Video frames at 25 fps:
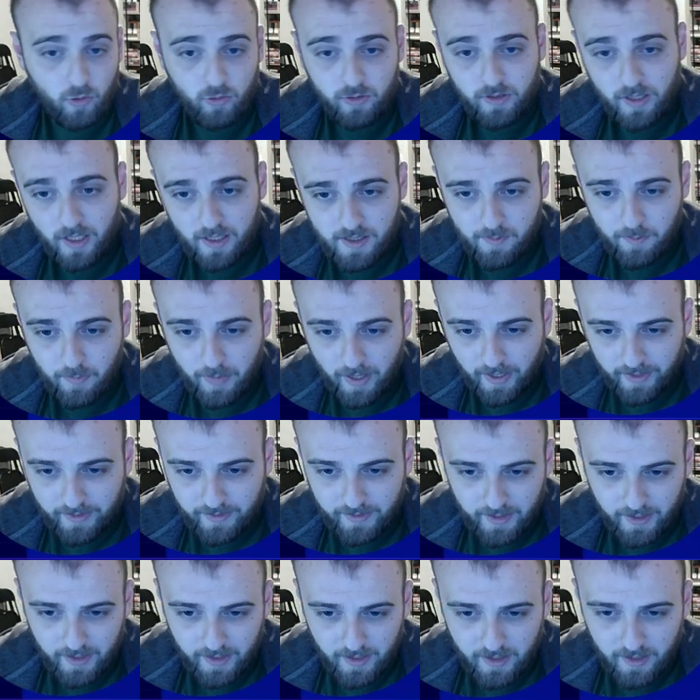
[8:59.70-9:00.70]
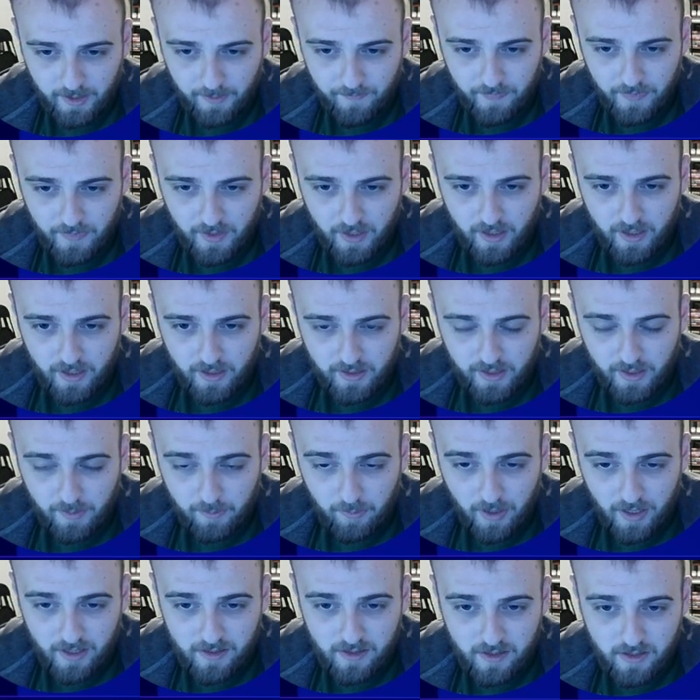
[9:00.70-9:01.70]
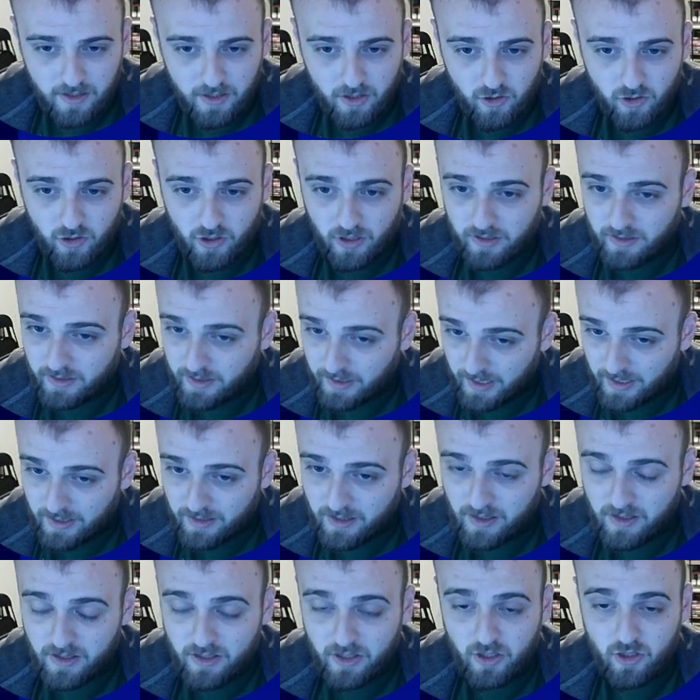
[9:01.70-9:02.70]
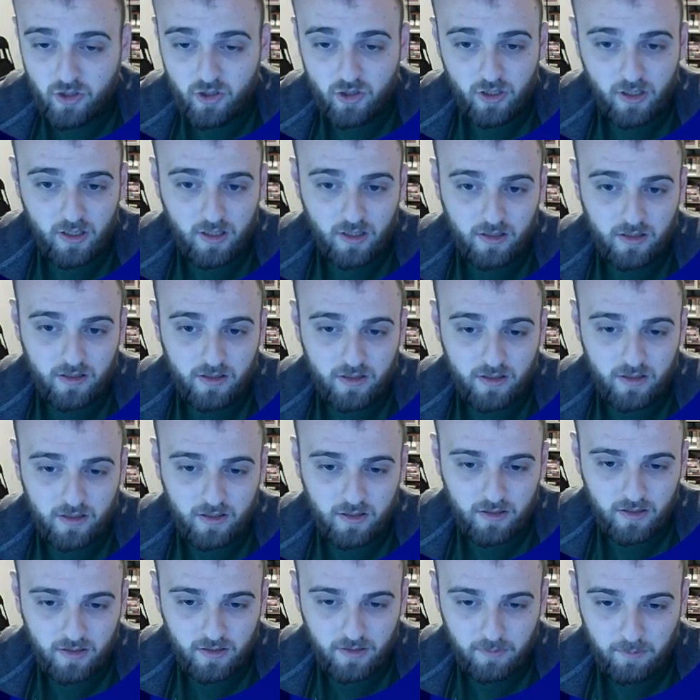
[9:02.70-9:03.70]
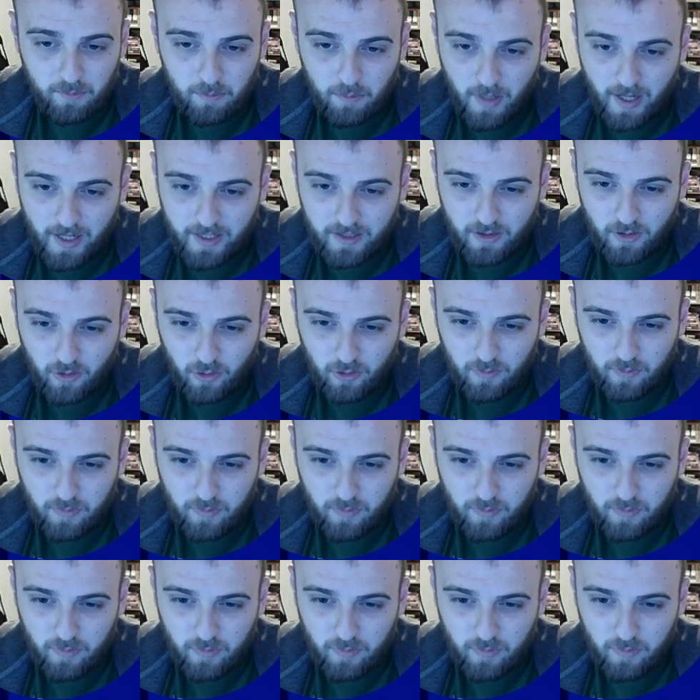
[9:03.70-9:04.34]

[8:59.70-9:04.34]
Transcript: that's bad there. The Bast is injured, Trent is injured, might not